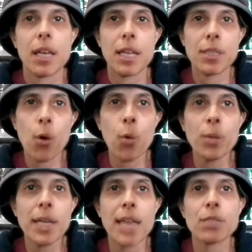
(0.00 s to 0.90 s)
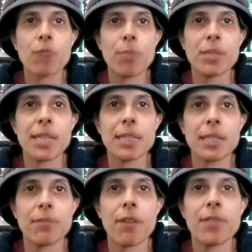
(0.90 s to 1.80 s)
It is only as a
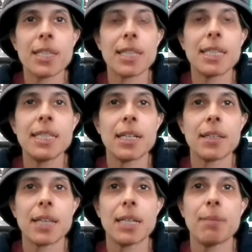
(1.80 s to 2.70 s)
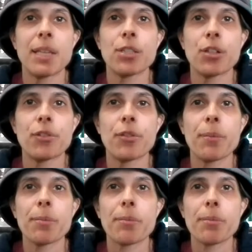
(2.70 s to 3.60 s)
representative of this ideal that he may serve.
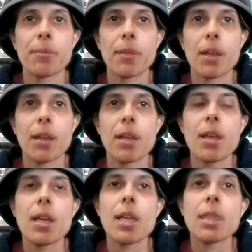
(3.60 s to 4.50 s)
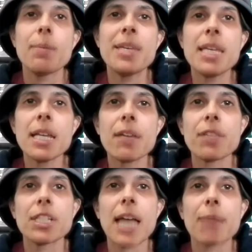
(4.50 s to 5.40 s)
The beginning of
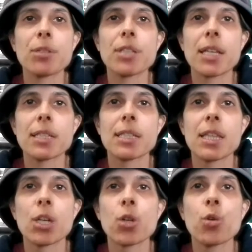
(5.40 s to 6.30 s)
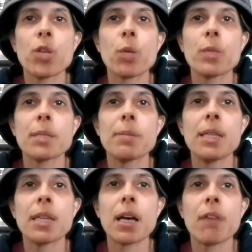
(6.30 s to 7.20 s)
the chapter tells us that the clothing were to
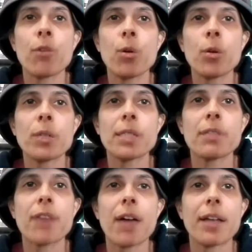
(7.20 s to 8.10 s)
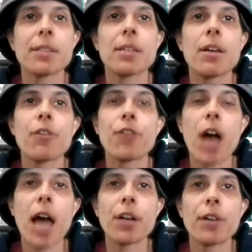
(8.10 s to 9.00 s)
be l'chavod u'l'tifaret,
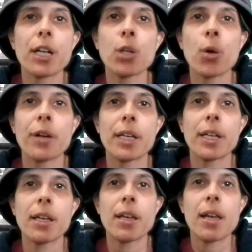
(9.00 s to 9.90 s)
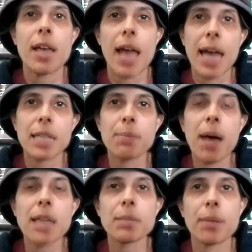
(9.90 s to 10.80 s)
for honor and glory, and it's
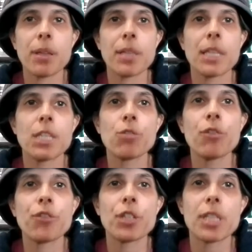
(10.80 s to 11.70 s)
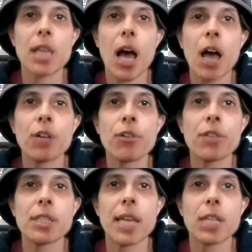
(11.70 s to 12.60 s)
possible that this refers to the honor of
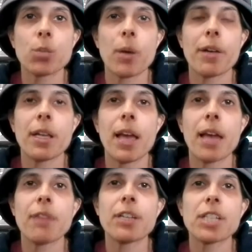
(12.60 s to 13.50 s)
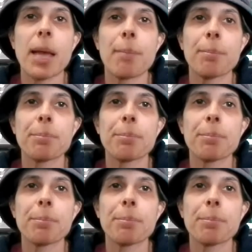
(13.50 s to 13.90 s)
the sanctuary and of Hashem.